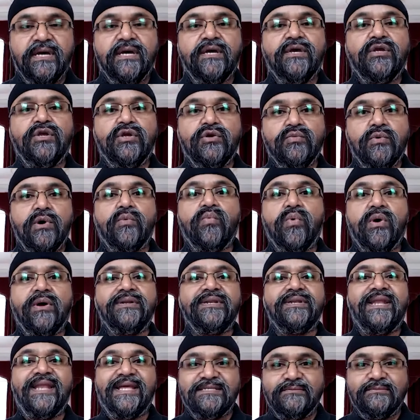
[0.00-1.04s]
you are
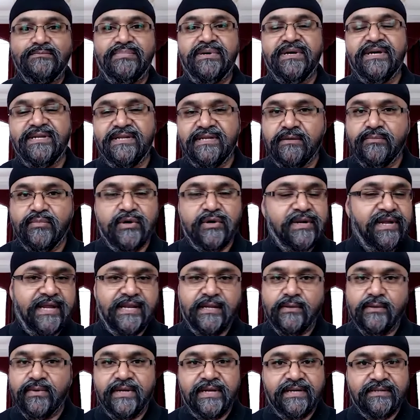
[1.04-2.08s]
one less burden upon
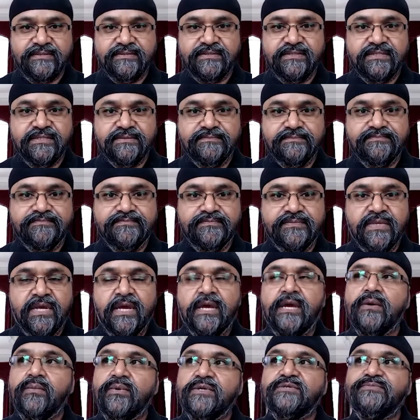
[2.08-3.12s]
anyone else,
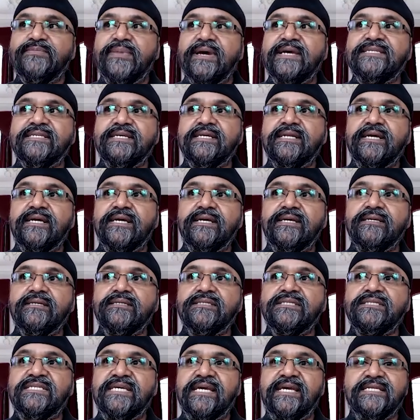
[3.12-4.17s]
which basically
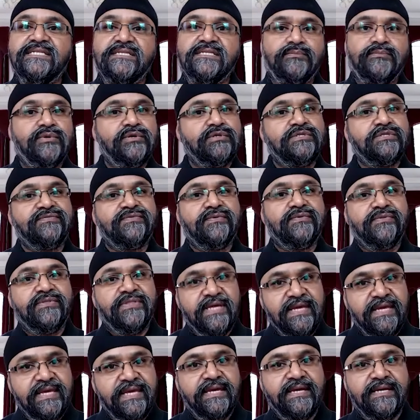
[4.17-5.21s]
seeds a beautiful
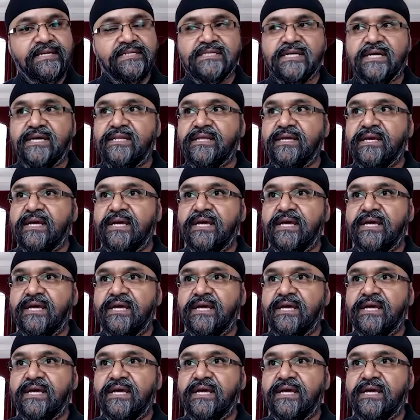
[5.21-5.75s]
thinking inside.